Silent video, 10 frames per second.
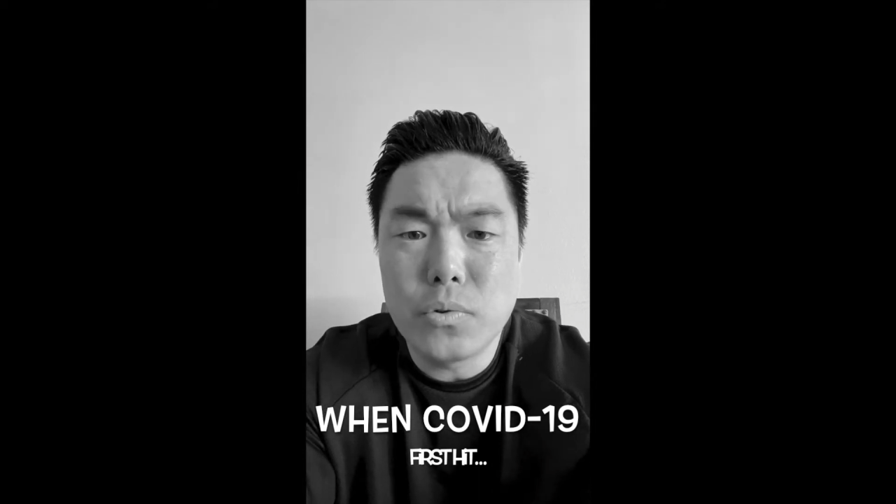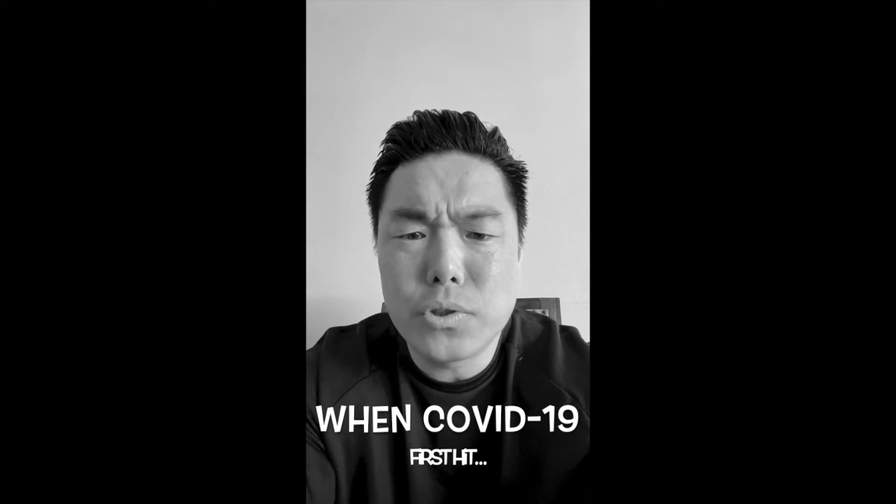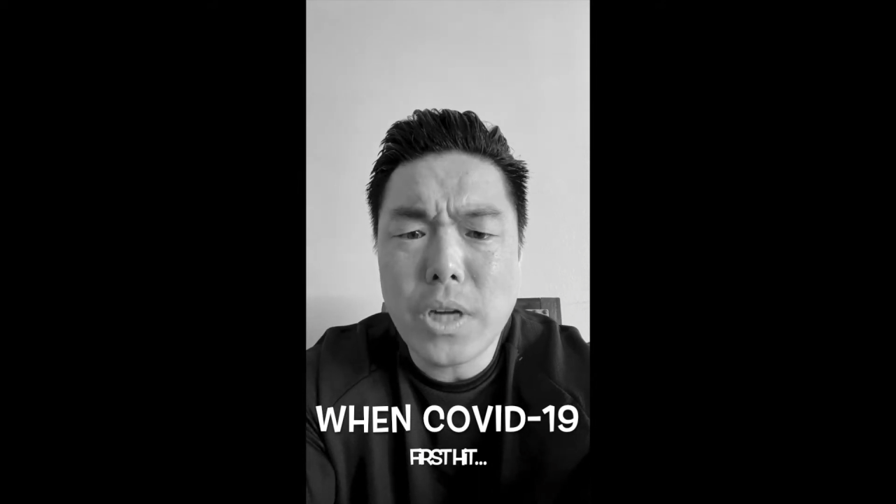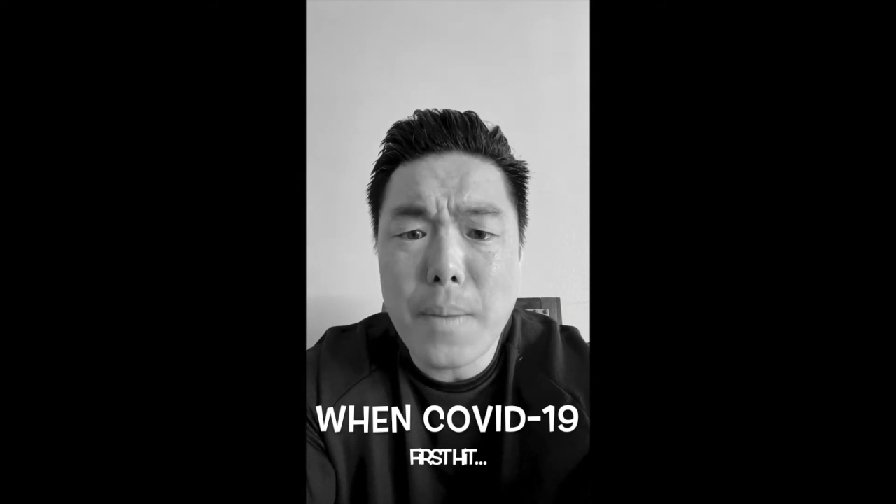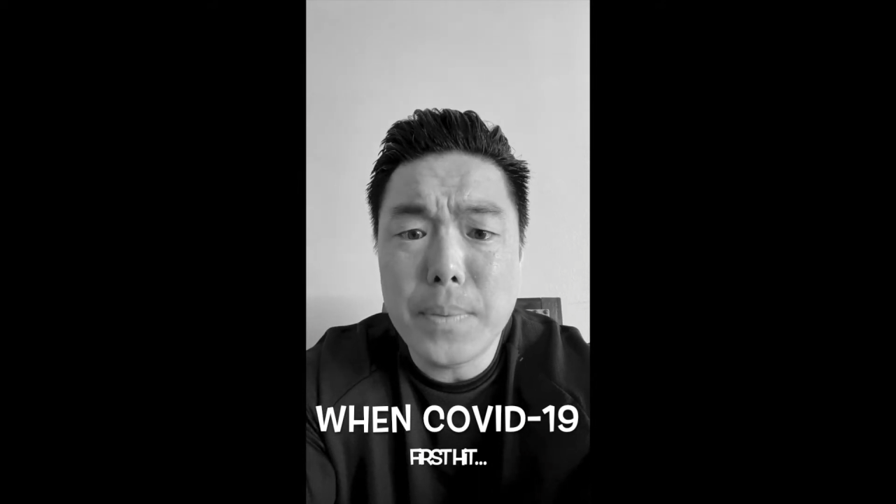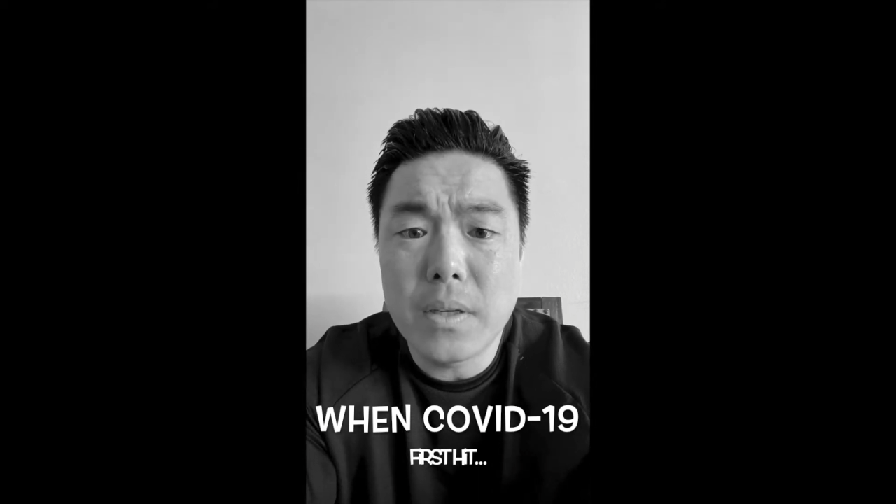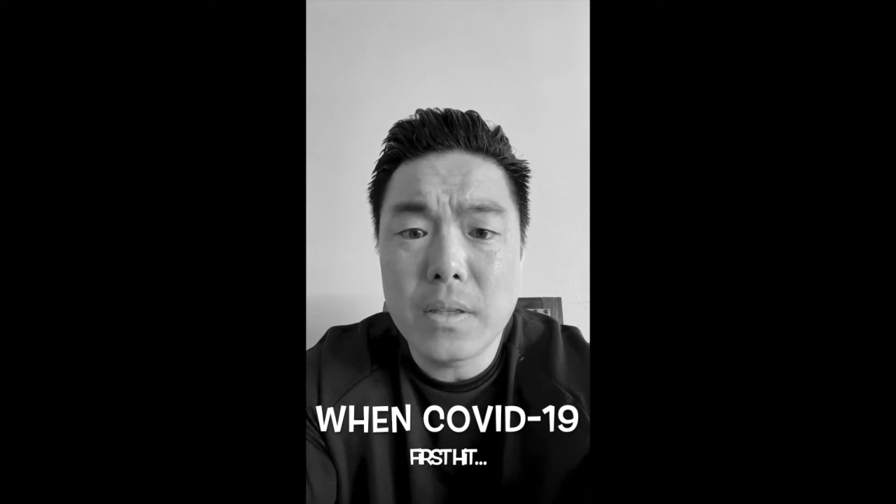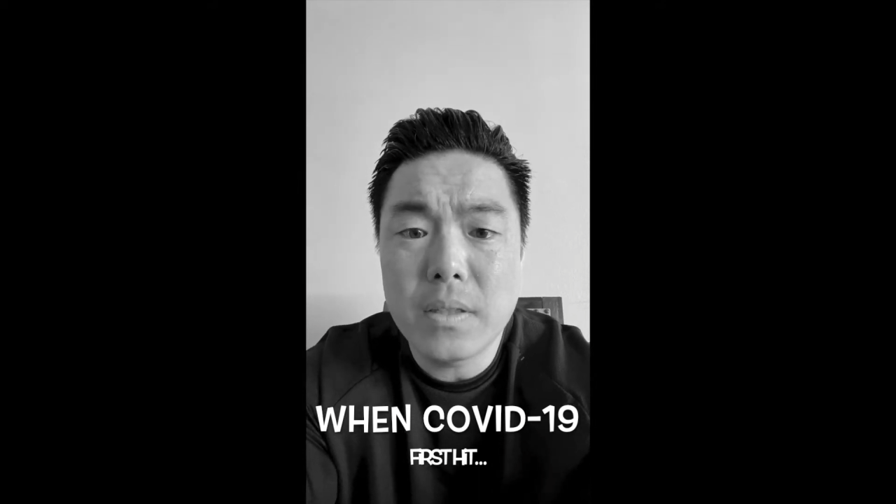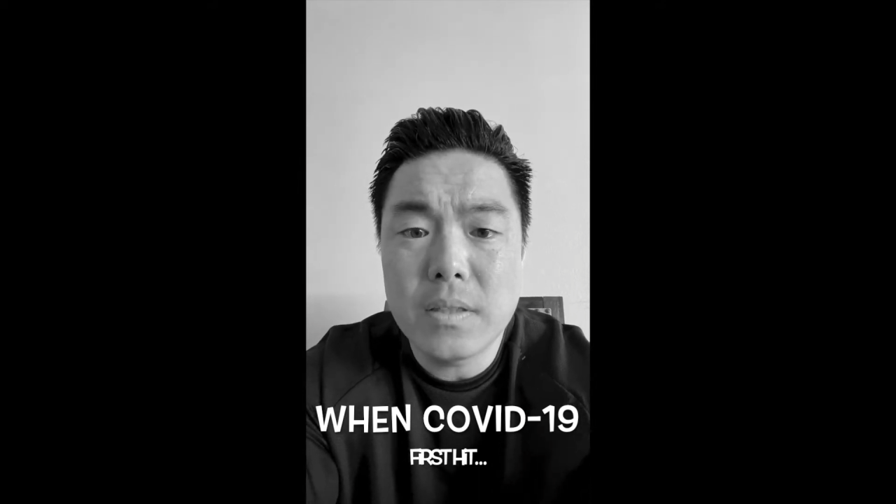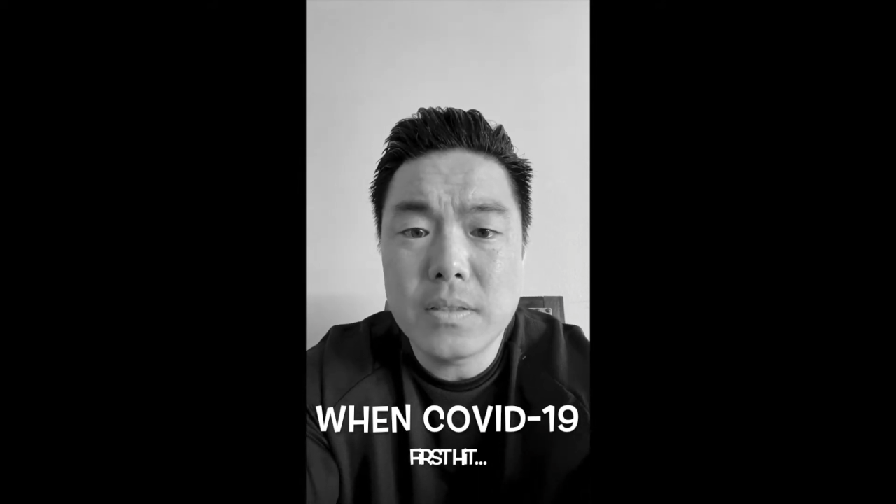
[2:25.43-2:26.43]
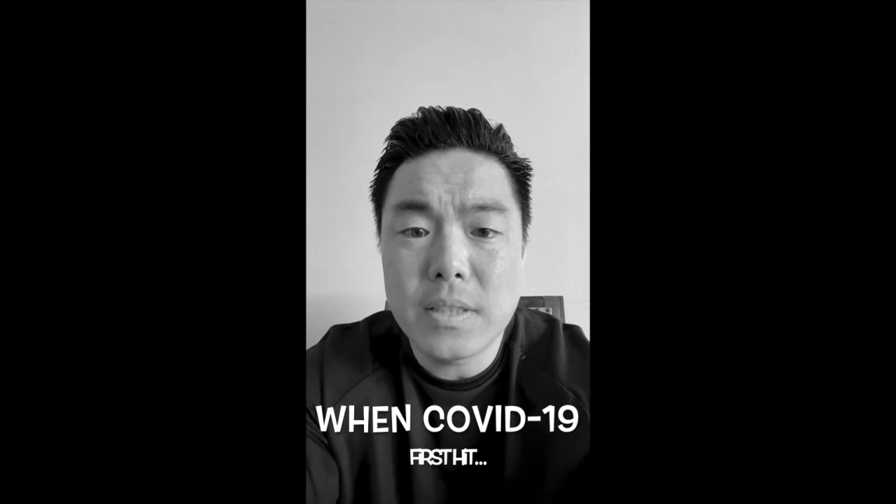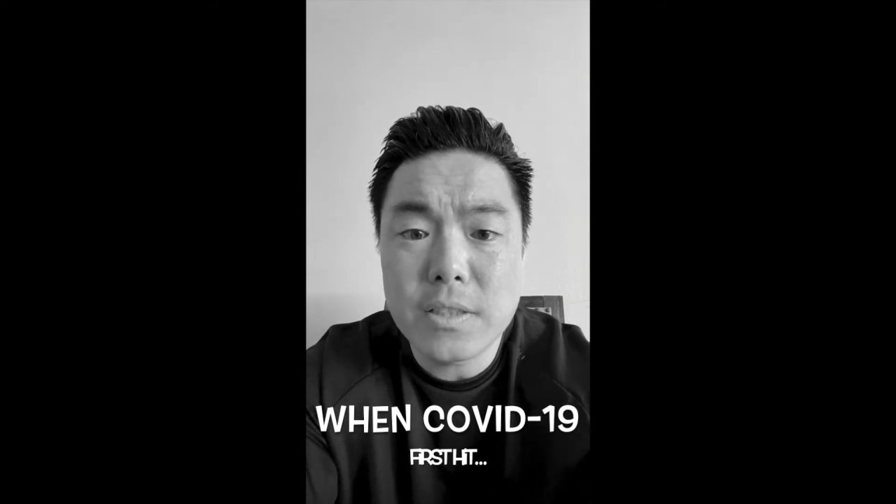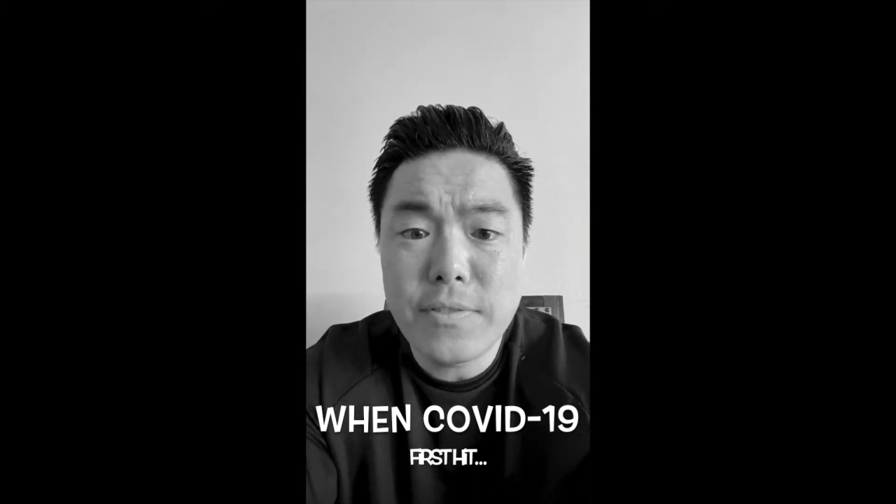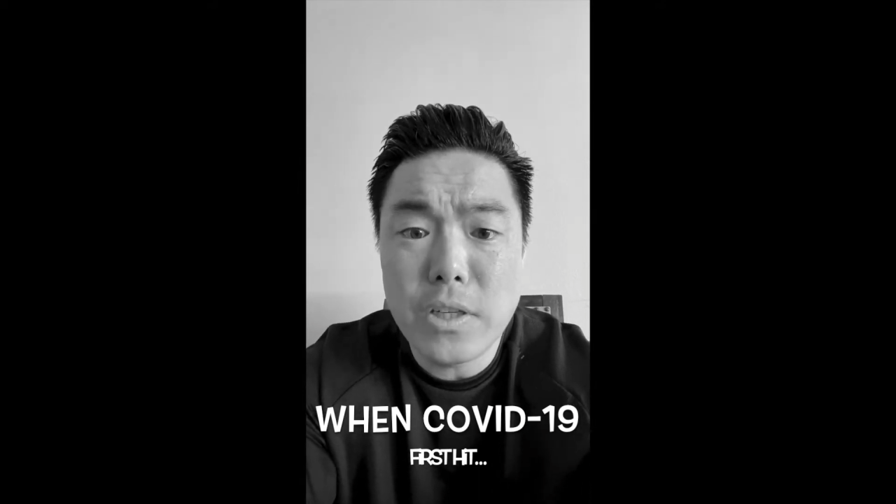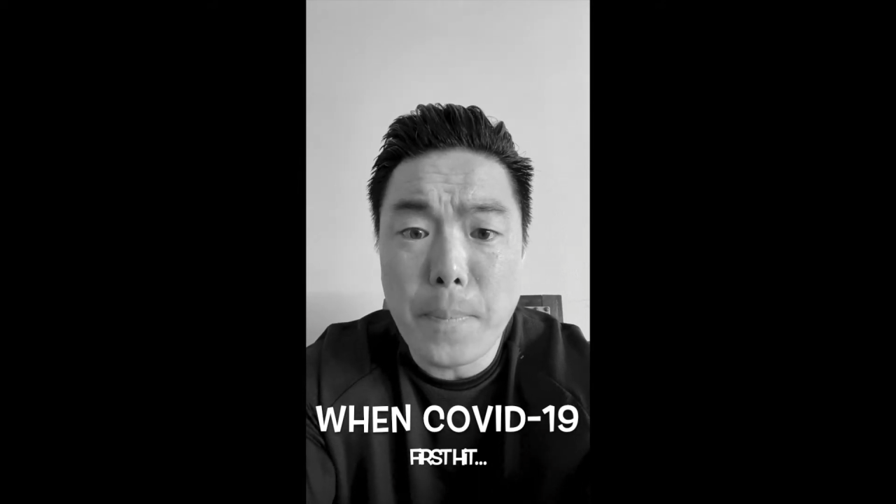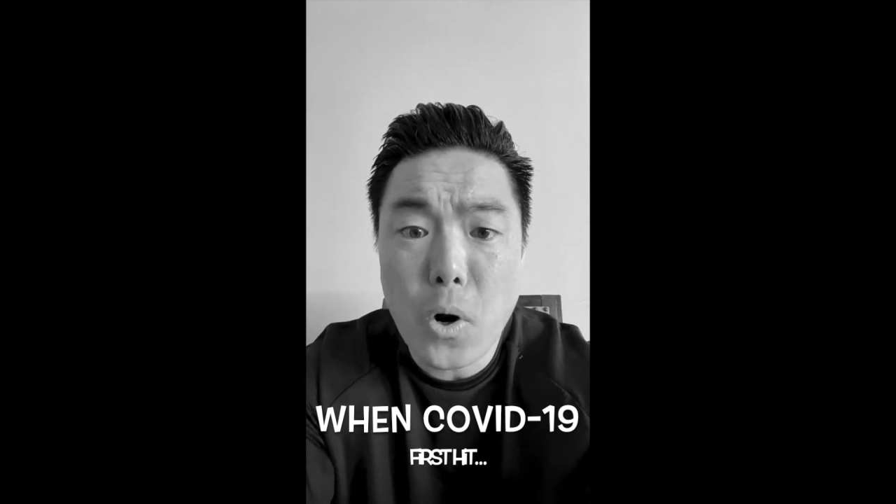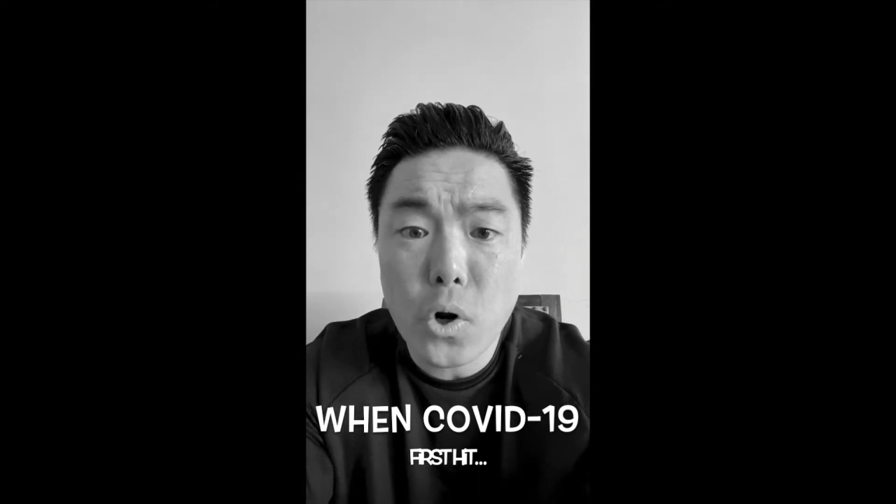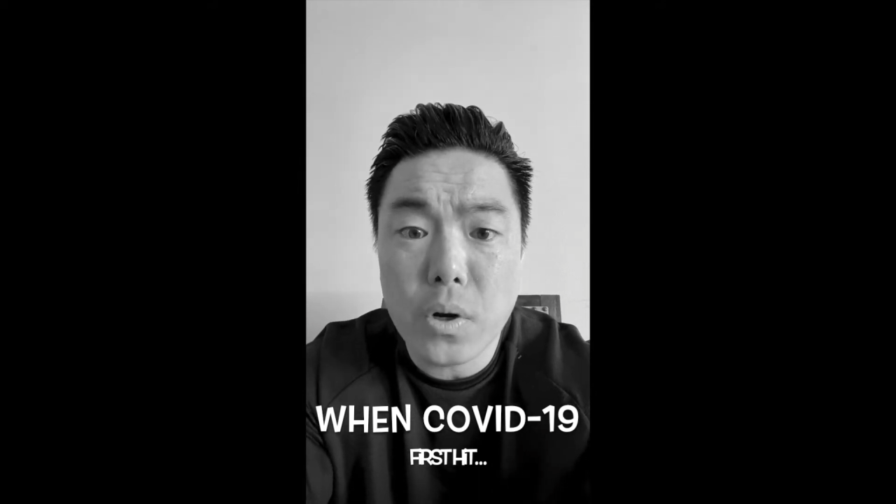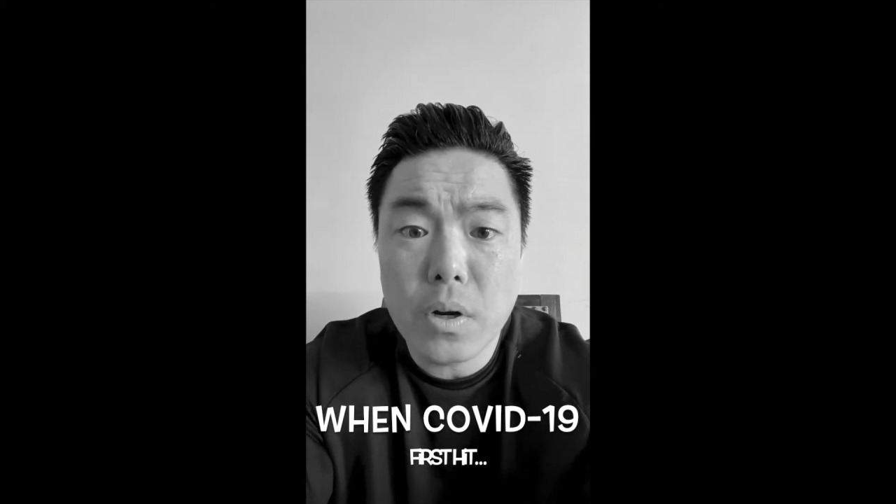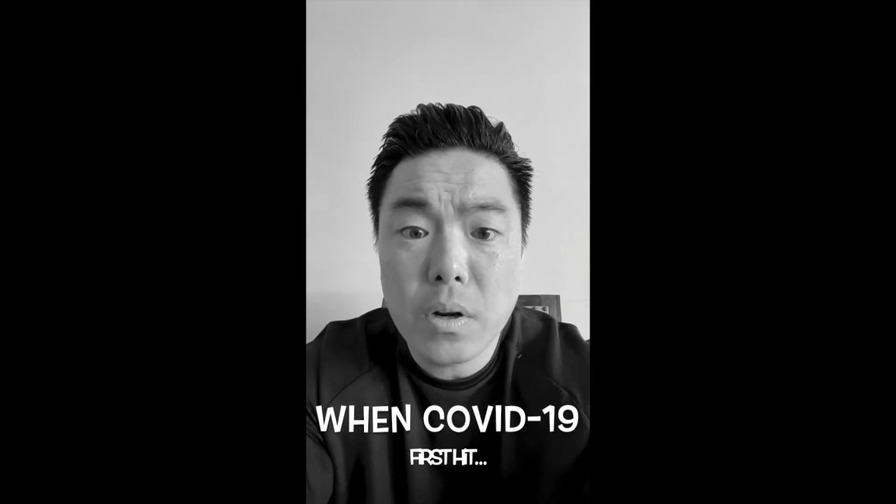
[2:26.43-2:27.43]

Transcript: shopping 6 feet apart?